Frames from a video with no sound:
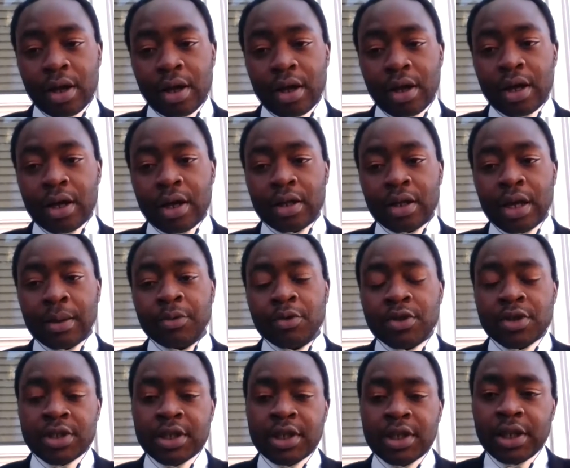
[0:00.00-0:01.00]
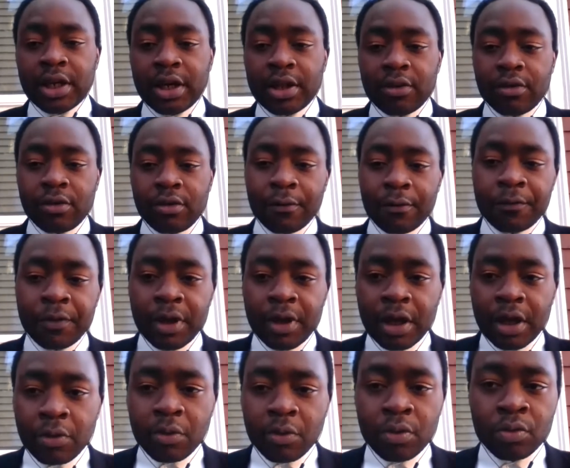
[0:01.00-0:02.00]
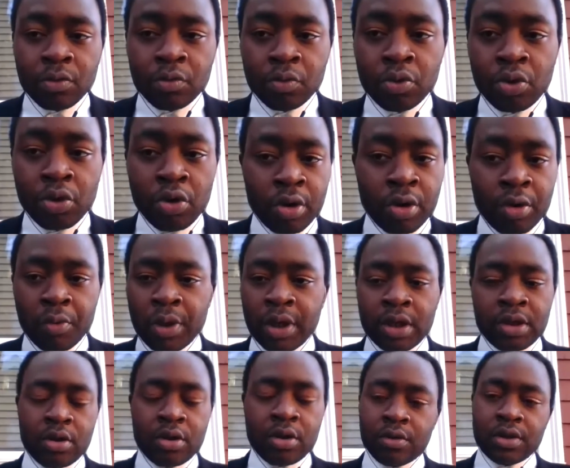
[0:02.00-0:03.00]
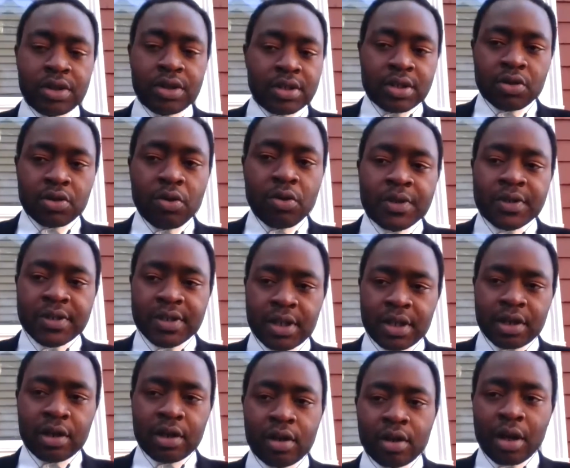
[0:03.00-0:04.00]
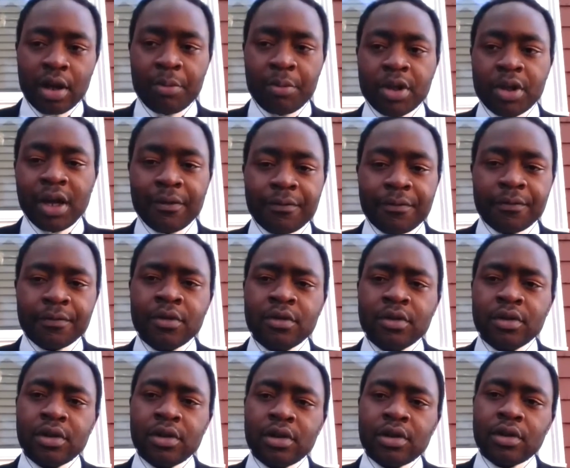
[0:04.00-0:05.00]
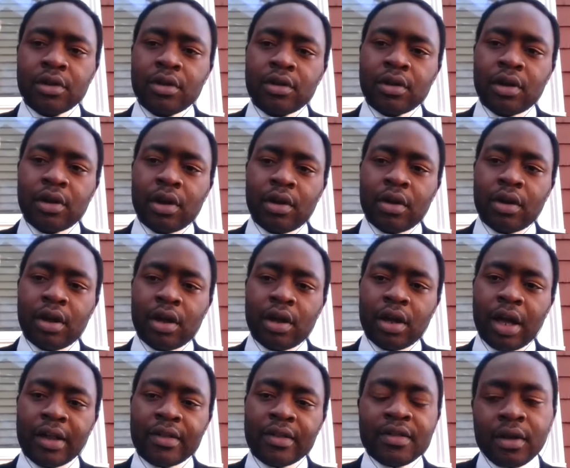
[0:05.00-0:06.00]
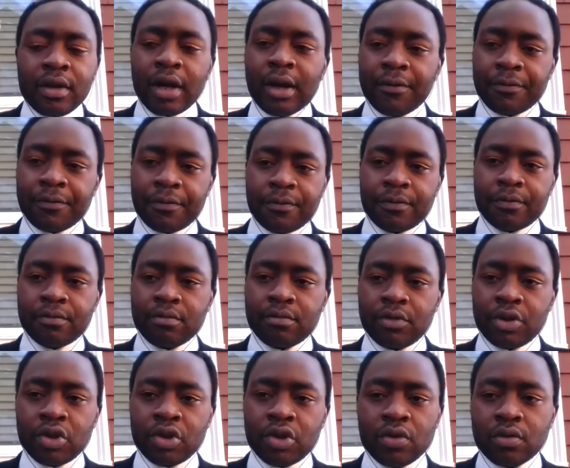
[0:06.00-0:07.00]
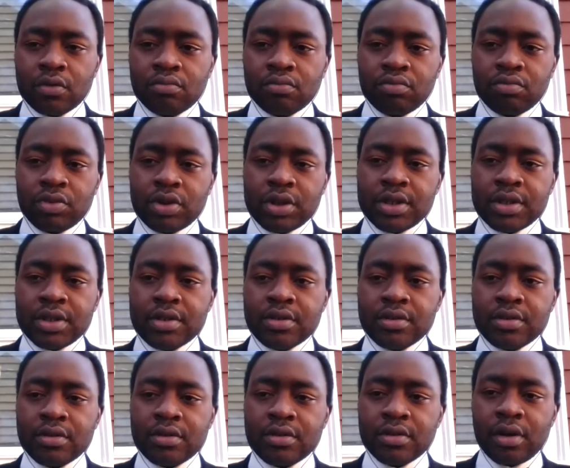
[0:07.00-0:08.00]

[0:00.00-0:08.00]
And I'm not saying that your fear will go away. No, it's always there. I mean, I still have, this